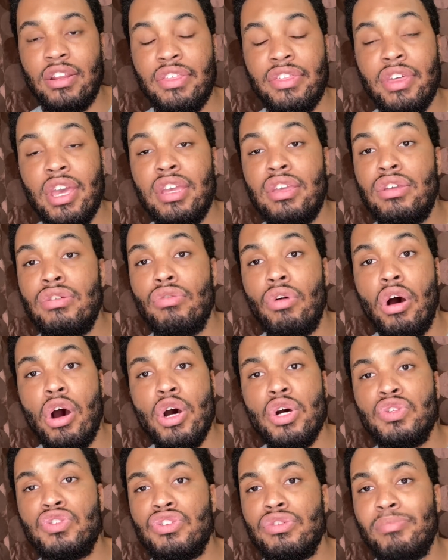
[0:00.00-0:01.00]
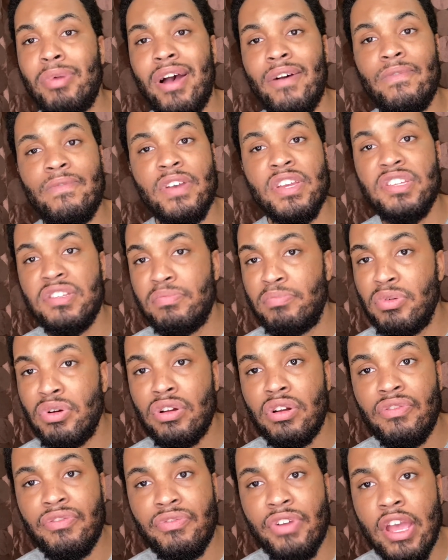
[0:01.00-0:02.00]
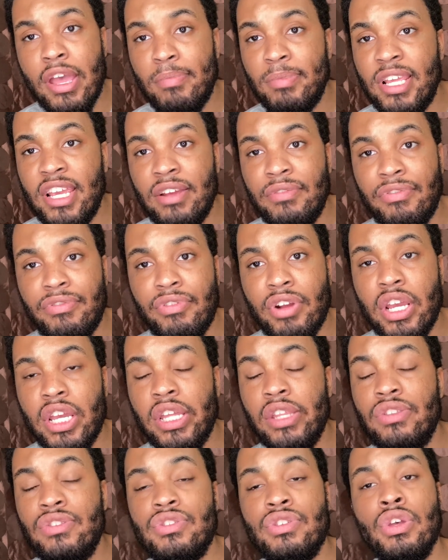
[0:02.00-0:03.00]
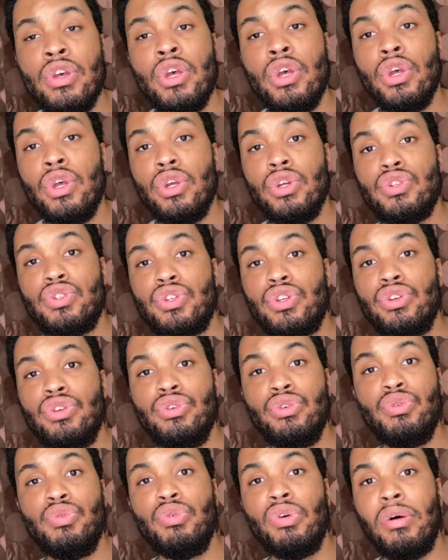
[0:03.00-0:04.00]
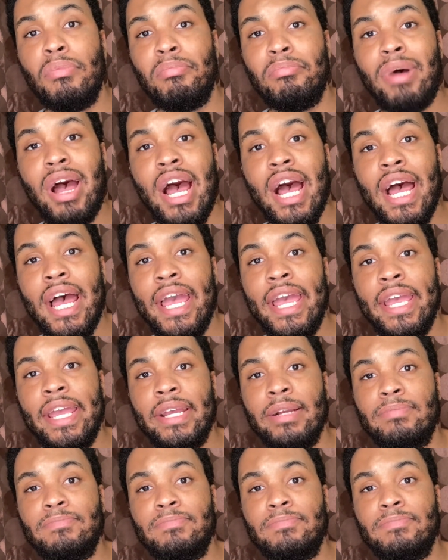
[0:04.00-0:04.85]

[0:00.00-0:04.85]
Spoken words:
Thank you all to my Facebook family and friends, to my